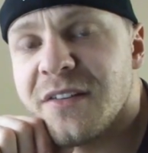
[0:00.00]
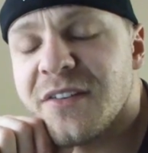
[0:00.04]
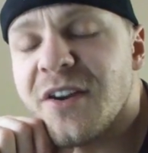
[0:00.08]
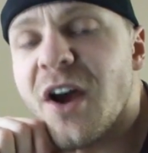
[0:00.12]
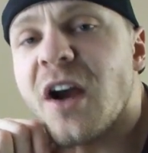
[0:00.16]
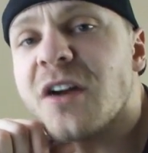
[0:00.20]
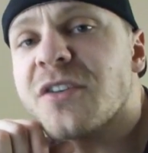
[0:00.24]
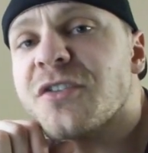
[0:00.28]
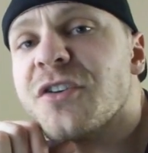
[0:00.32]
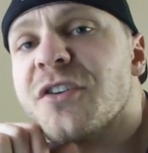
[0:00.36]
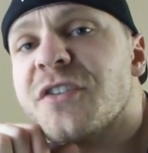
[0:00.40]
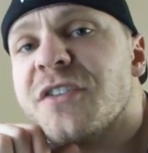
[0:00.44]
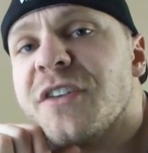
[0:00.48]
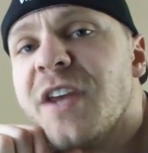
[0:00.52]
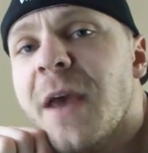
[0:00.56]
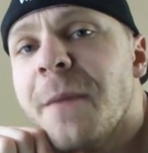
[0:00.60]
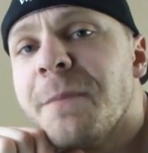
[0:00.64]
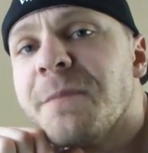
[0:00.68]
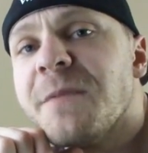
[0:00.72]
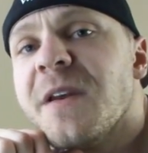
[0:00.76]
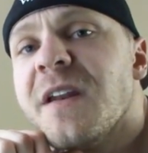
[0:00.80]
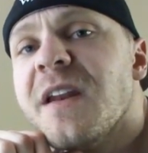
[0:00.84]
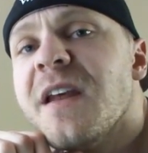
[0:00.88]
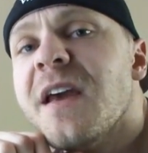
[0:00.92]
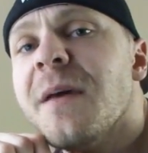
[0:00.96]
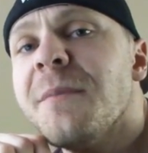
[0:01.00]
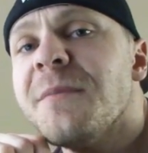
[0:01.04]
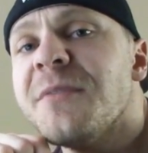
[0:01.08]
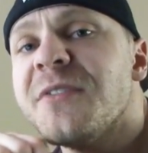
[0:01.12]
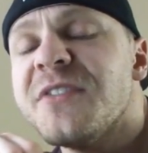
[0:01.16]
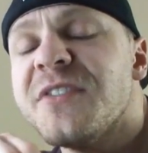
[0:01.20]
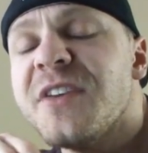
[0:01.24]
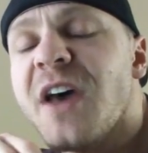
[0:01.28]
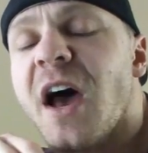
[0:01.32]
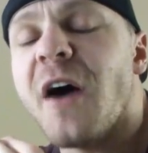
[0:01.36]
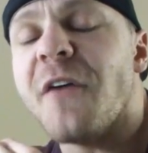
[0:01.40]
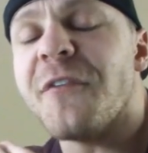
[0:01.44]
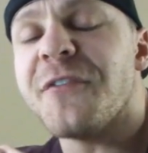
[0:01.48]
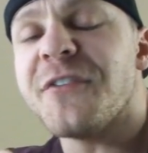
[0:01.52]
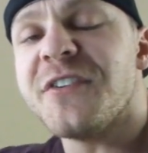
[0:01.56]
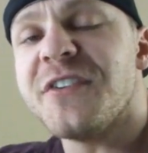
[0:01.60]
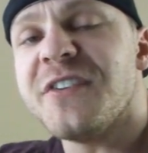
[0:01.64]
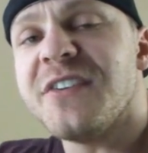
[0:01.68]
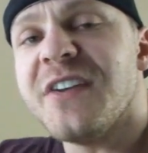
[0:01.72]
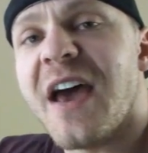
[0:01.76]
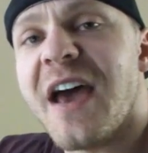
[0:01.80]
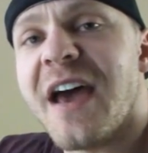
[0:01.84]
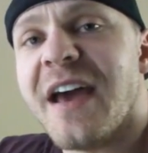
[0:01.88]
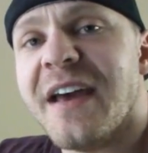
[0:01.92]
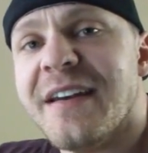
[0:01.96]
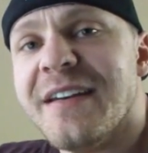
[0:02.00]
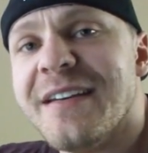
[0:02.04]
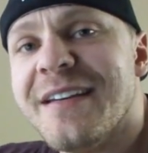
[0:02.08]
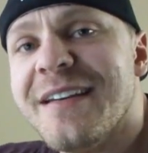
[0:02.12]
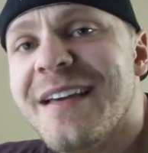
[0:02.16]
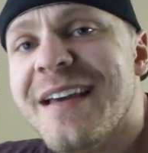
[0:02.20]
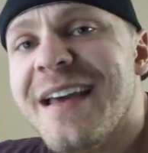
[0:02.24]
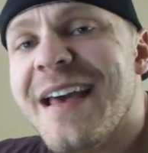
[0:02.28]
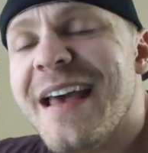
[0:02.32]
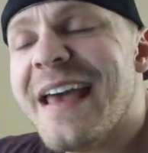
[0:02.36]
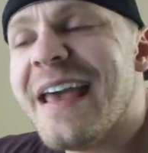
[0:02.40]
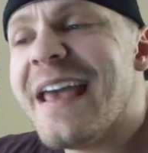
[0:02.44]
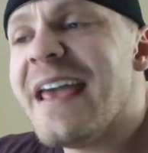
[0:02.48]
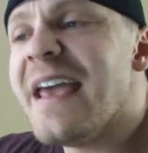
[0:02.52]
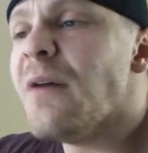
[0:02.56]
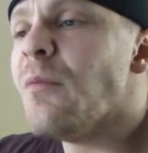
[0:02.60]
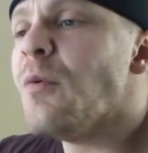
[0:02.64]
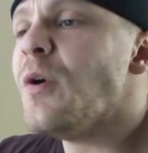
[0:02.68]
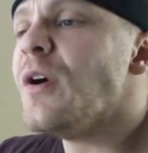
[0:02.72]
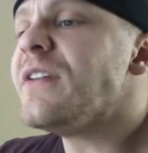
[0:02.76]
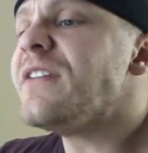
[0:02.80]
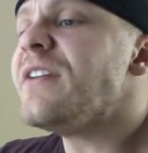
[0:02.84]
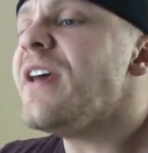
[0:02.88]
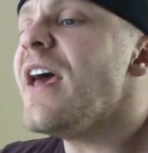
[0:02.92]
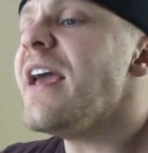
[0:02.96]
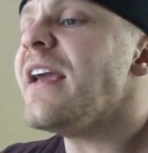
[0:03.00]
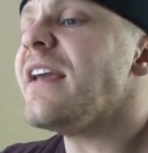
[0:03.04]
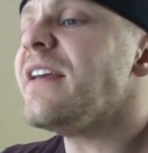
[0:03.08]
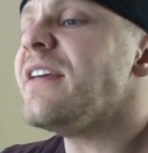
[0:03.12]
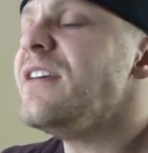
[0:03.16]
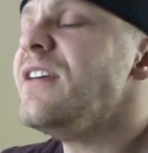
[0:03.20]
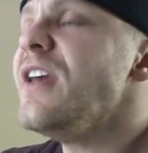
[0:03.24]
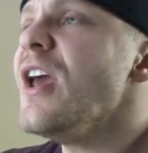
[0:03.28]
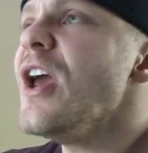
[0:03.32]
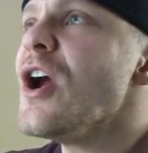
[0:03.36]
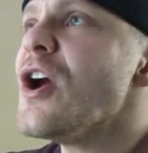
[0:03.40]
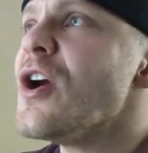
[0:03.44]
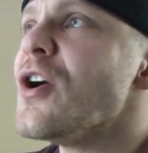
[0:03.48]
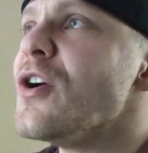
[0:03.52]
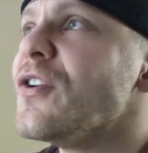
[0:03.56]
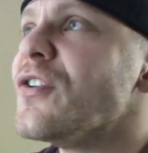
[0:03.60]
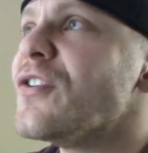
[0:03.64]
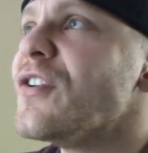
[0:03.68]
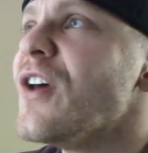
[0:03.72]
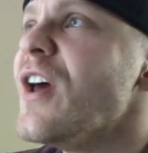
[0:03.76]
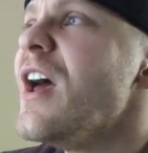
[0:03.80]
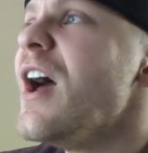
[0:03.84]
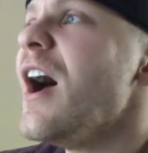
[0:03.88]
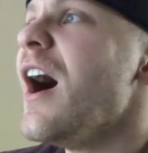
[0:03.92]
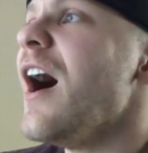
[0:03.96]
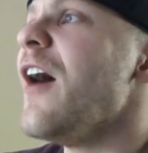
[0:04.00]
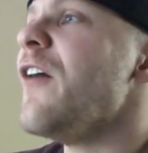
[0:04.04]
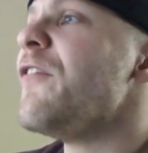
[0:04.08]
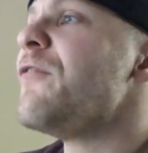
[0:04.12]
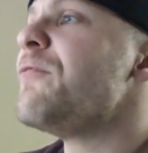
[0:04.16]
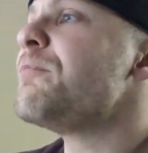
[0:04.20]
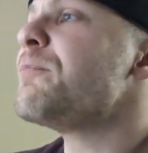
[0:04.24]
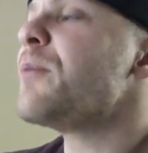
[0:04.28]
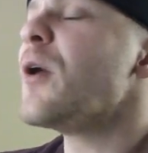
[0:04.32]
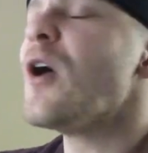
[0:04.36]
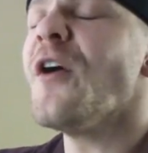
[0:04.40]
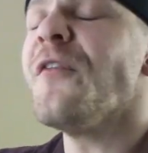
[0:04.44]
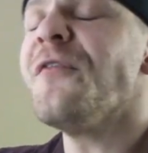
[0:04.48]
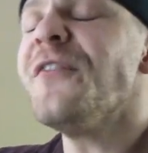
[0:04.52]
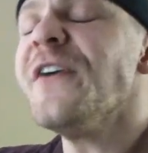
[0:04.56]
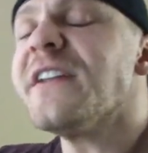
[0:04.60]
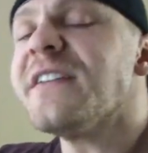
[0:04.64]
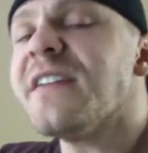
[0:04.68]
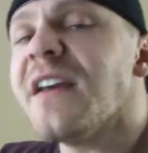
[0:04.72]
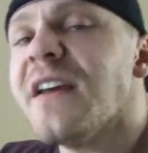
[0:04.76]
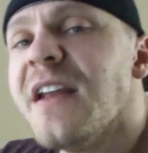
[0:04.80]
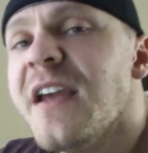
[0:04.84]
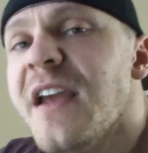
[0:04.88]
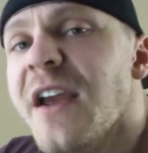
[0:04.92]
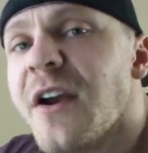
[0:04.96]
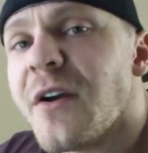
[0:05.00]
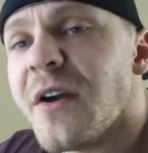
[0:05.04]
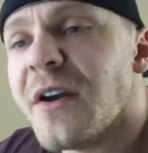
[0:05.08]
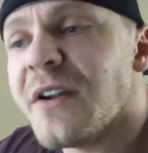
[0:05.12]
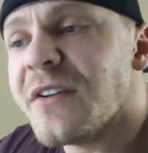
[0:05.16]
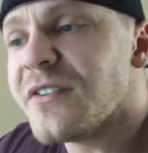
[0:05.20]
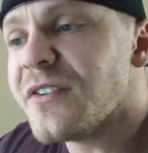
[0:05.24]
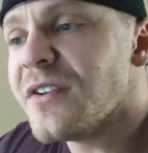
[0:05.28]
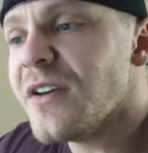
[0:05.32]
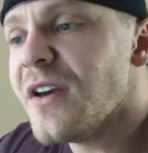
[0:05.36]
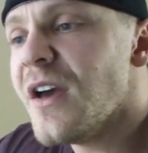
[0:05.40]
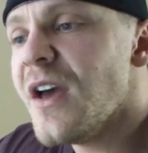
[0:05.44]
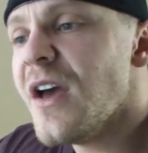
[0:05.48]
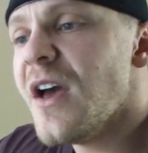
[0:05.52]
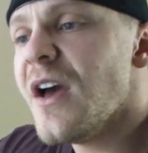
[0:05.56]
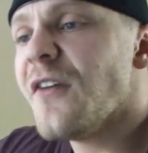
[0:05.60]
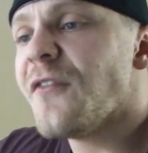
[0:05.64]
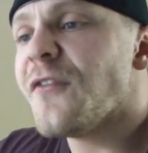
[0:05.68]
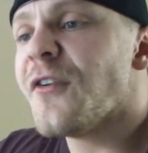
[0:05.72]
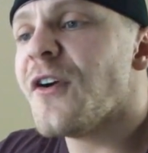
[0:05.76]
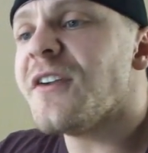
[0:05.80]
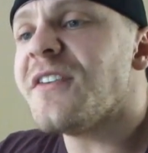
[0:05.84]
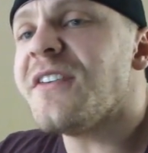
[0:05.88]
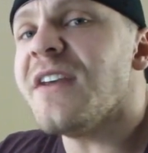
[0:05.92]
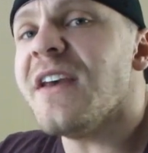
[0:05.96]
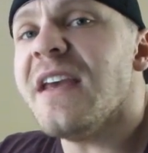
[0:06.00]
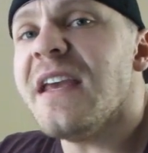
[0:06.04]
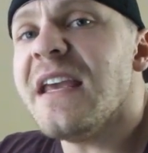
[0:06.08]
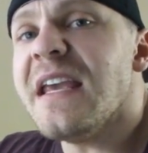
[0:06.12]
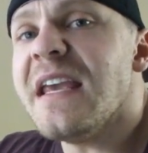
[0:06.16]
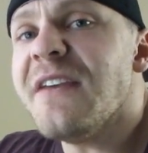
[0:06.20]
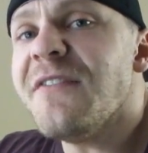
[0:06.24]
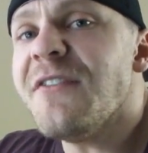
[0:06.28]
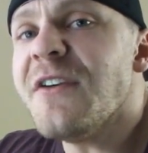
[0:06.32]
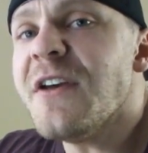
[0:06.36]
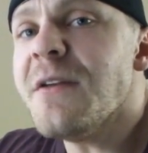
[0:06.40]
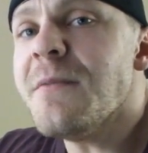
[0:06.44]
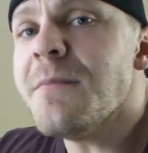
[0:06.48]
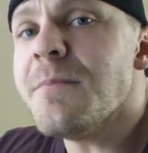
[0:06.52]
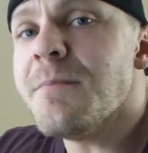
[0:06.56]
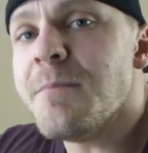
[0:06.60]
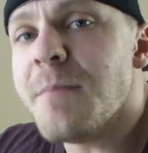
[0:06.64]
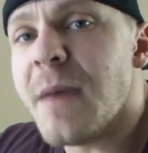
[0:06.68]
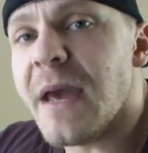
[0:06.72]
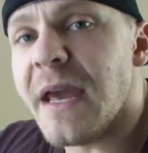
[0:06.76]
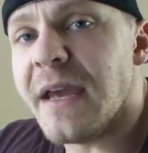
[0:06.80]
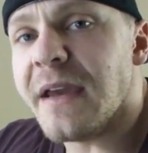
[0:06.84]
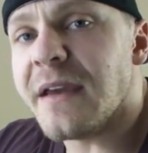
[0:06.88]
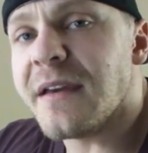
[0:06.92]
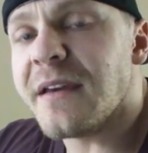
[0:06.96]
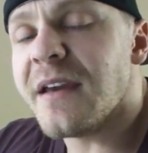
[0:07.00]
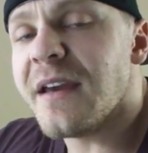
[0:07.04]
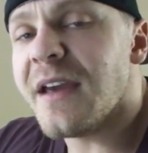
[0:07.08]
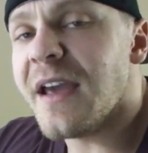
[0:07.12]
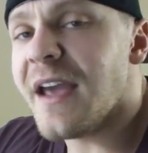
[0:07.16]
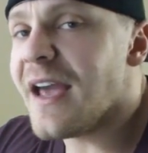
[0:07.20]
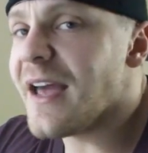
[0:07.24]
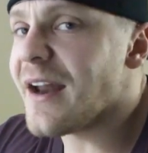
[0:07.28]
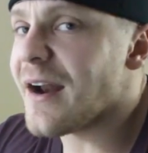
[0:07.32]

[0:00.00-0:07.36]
Dr. Tipton himself said it would take years of perfect adherence for it to even make,